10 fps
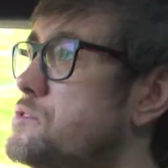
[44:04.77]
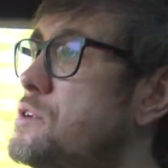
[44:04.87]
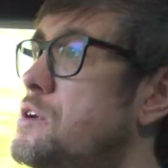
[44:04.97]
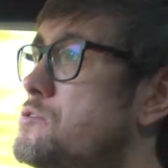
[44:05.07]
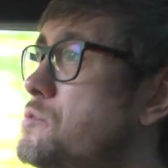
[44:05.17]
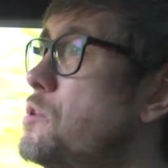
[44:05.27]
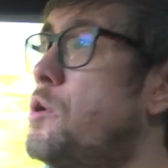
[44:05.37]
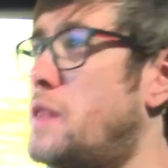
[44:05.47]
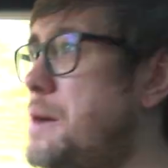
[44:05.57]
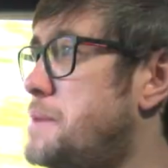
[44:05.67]
So with
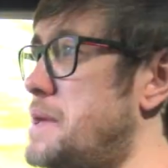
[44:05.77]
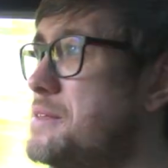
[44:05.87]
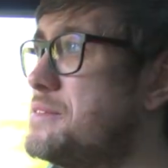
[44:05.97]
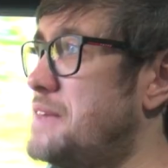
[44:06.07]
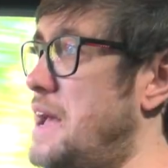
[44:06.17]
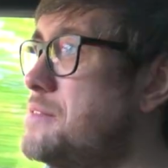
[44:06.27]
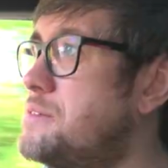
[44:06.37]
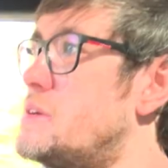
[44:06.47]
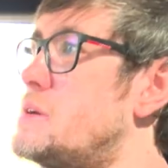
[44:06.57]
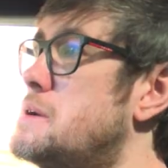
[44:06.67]
all that being said,
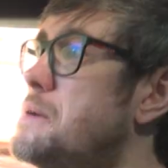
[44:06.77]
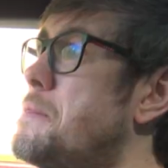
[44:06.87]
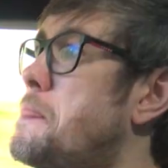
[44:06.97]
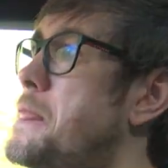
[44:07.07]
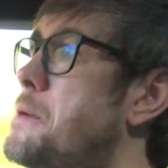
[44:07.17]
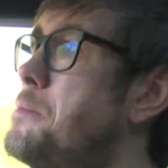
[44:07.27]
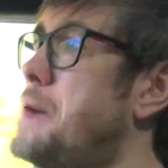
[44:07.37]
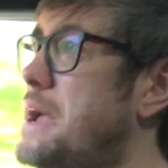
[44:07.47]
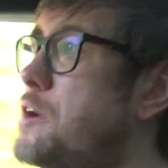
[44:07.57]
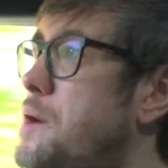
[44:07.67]

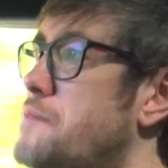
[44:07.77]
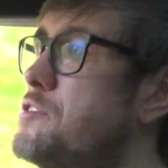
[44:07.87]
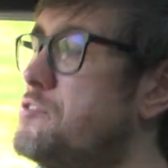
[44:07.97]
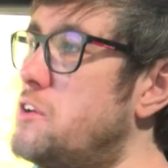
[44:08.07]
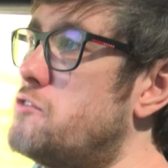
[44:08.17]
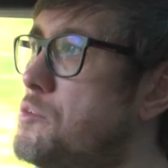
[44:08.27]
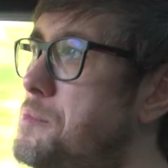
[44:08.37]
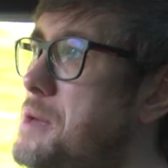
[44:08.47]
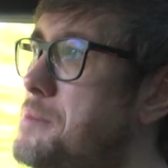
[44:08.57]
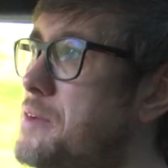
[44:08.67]
Bekaev deserves to
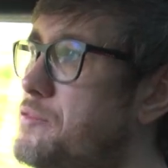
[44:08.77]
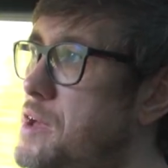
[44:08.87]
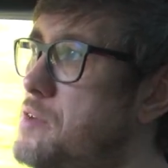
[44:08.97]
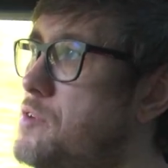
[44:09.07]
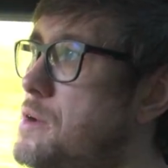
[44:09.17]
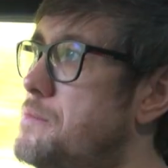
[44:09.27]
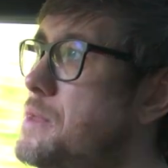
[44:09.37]
be a big favourite.